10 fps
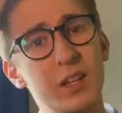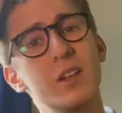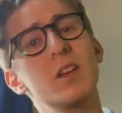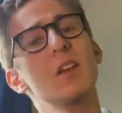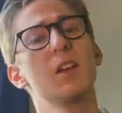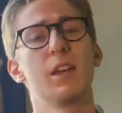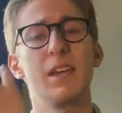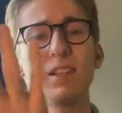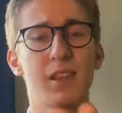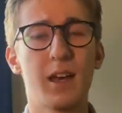and
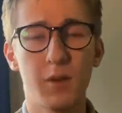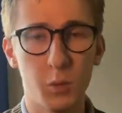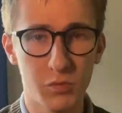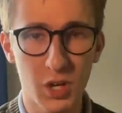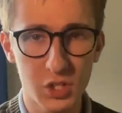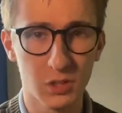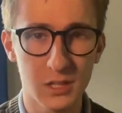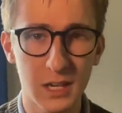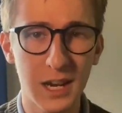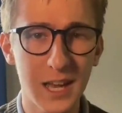he's there with rachel
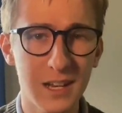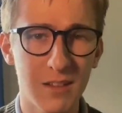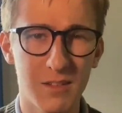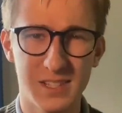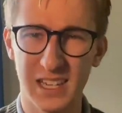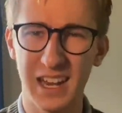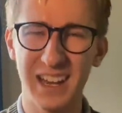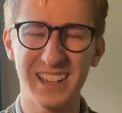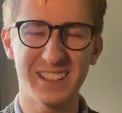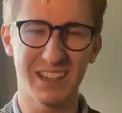Talalay,
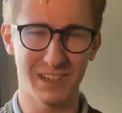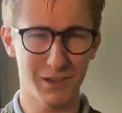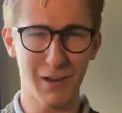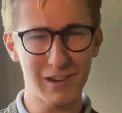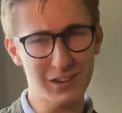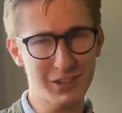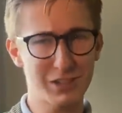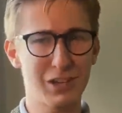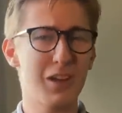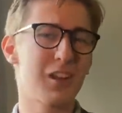Talalay, Talalay,
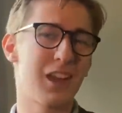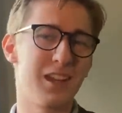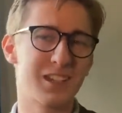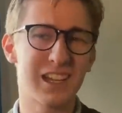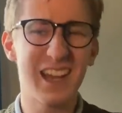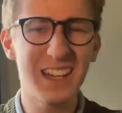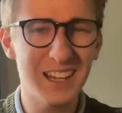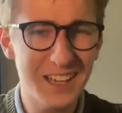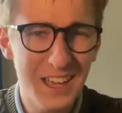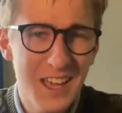
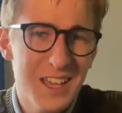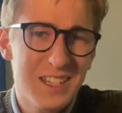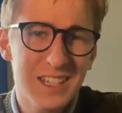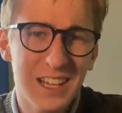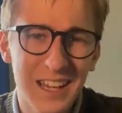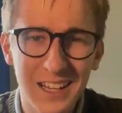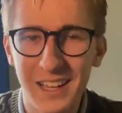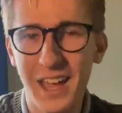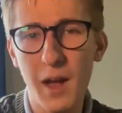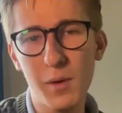tulale
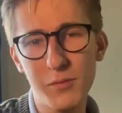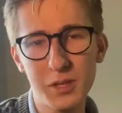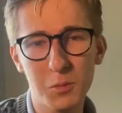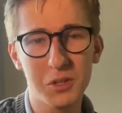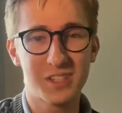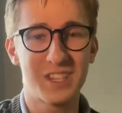tulale however you want to